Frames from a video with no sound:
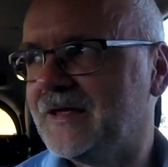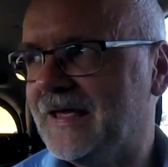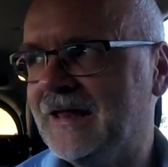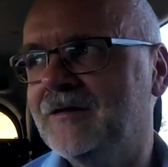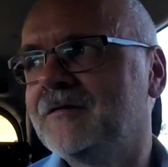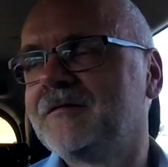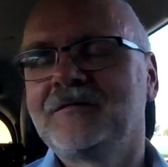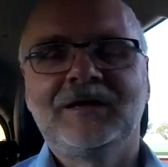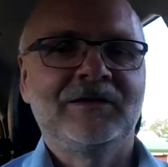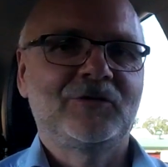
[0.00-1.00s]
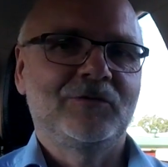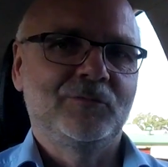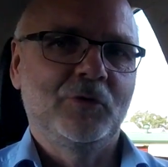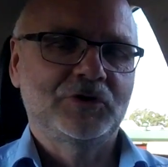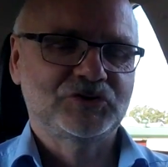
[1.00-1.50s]
into the
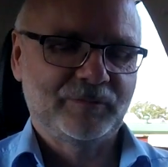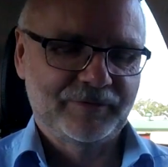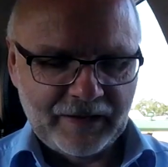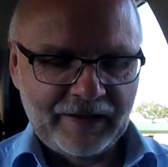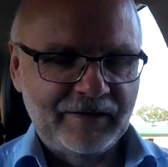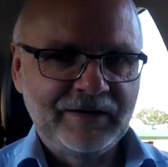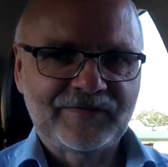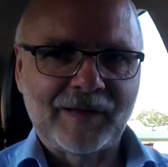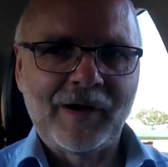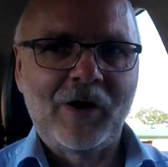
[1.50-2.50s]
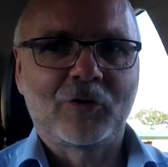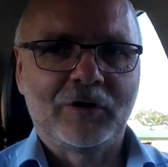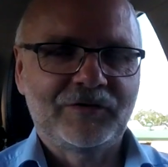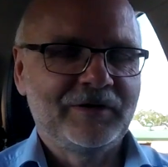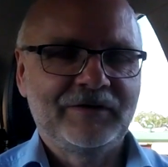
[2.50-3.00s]
workshop, and he somehow
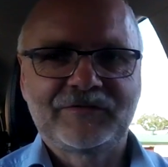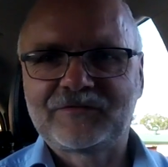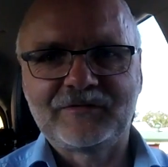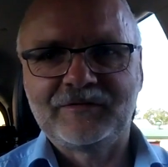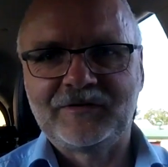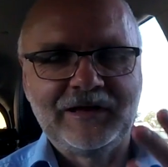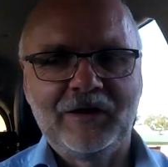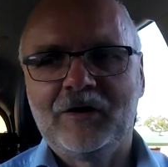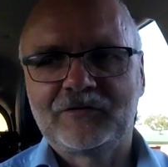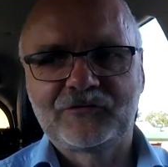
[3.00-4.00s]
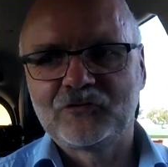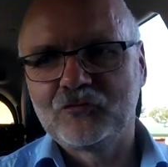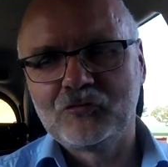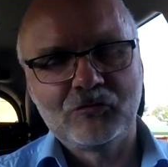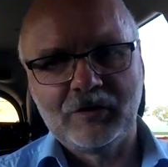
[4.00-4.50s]
got his dealer
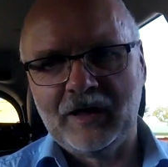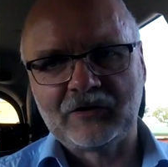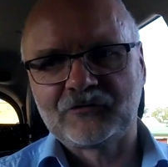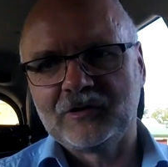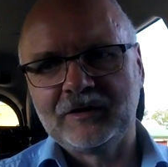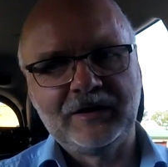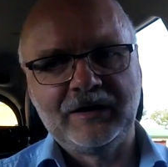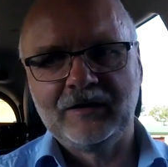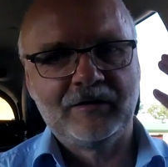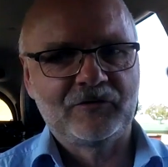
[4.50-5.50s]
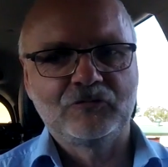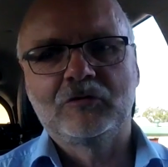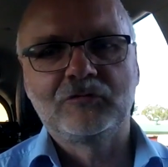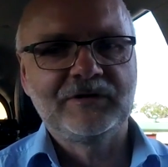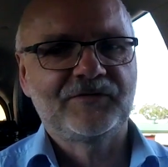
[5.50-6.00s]
to actually do a
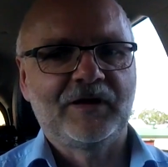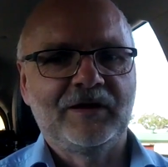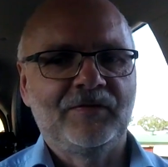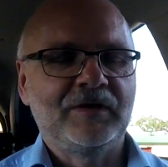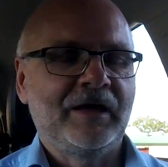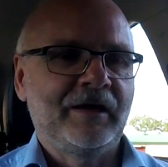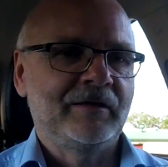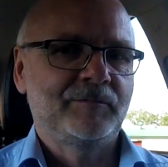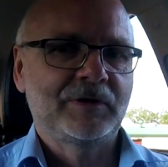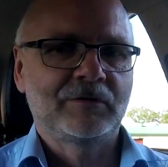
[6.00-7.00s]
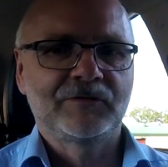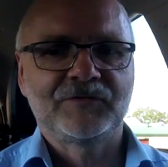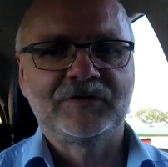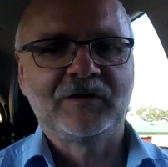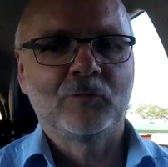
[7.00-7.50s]
reset at the end because
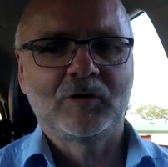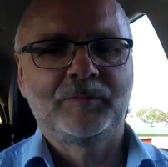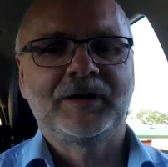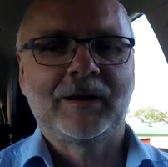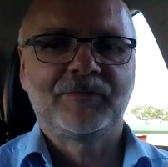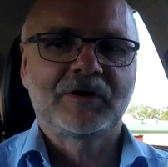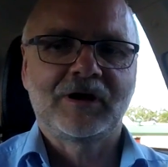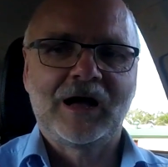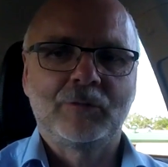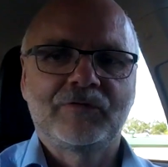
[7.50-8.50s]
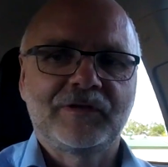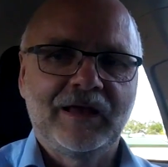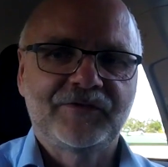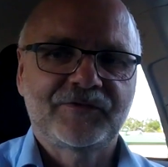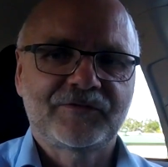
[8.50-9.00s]
he didn't want to pick up the car with
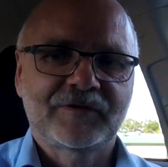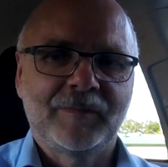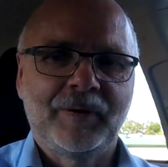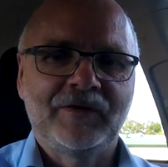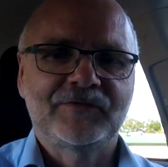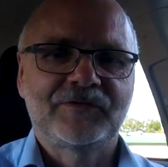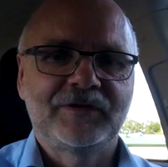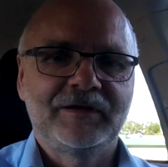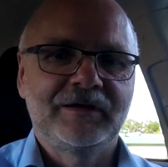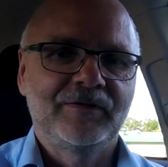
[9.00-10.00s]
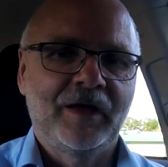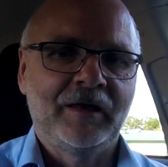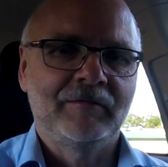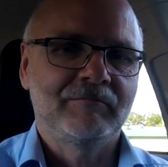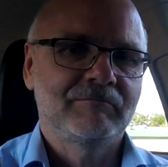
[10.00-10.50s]
less capacity
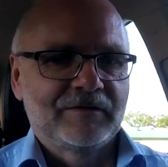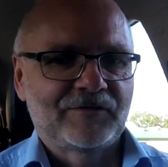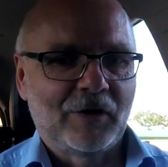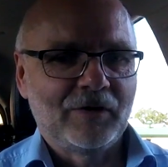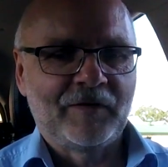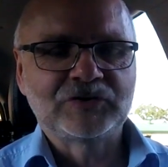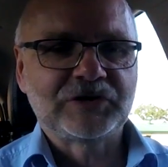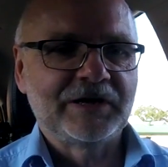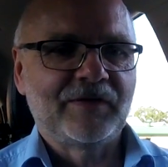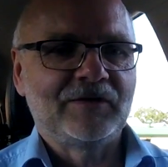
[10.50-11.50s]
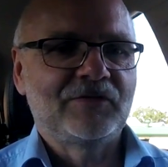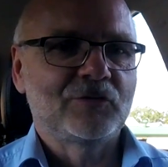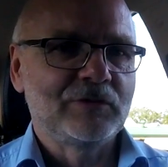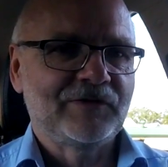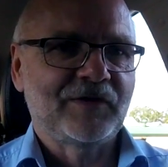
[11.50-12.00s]
than. So eventually they did the
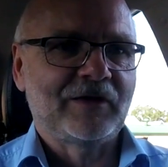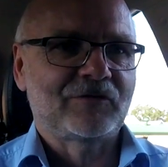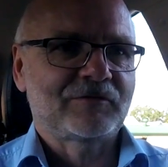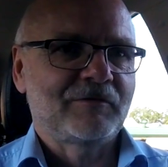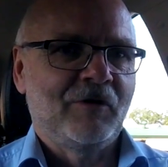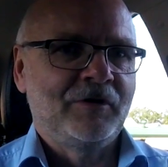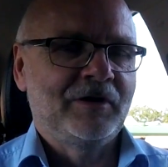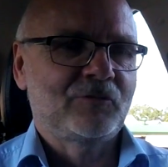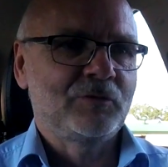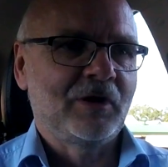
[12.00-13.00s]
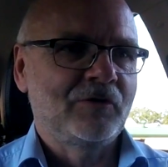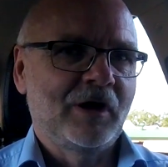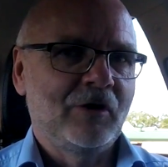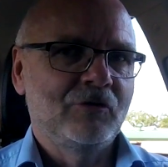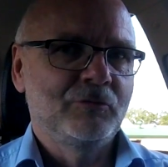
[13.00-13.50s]
reset on it. We don't
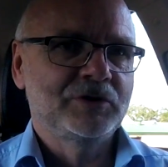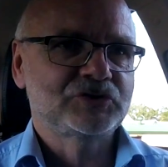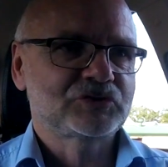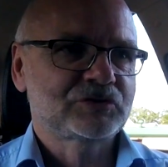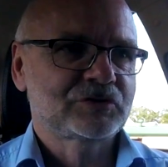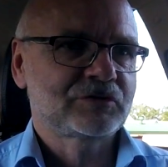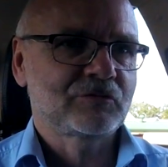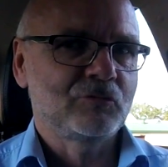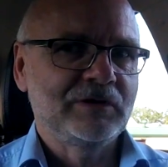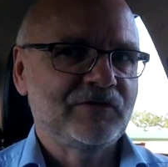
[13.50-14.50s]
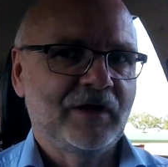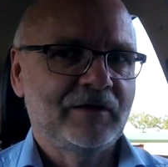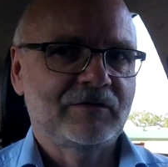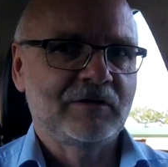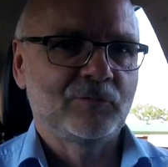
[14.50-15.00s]
know which reset
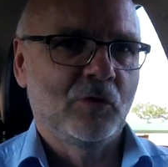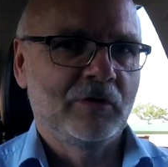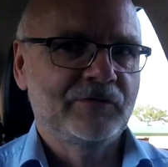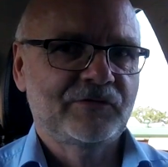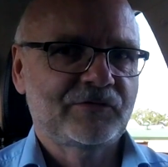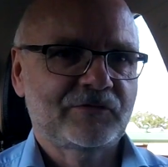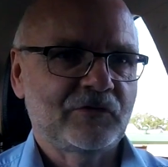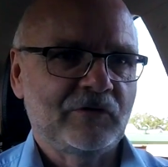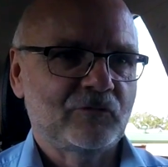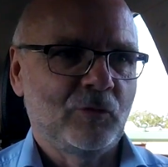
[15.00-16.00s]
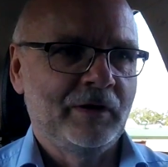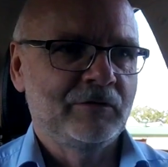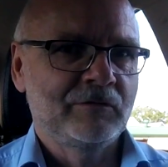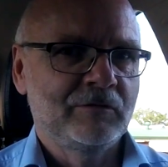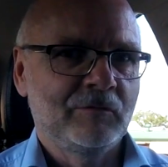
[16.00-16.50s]
it was, just
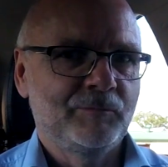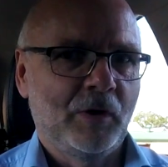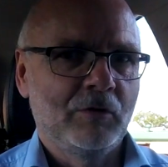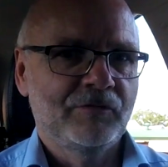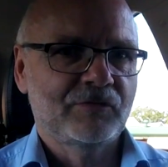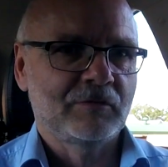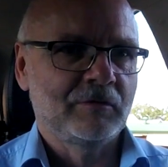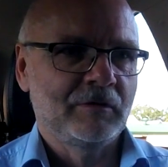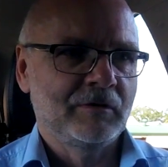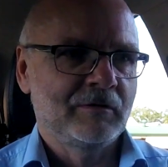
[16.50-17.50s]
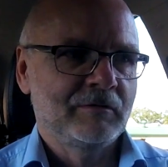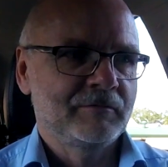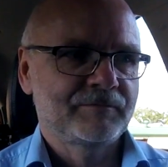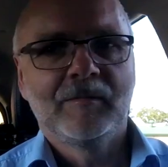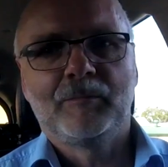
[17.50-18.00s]
one or both,
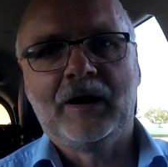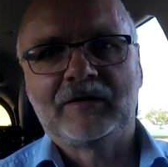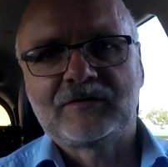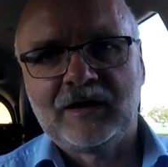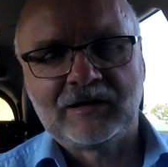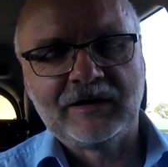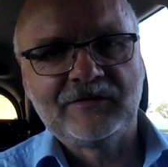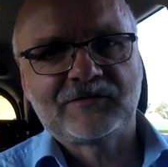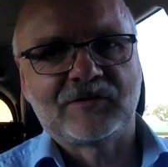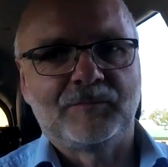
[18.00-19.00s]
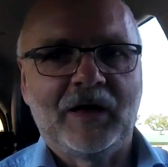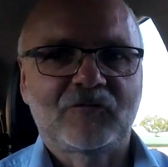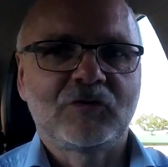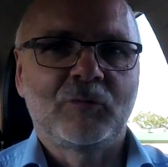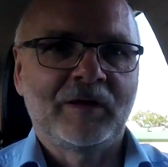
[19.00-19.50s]
but at least the
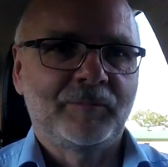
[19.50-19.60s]
battery went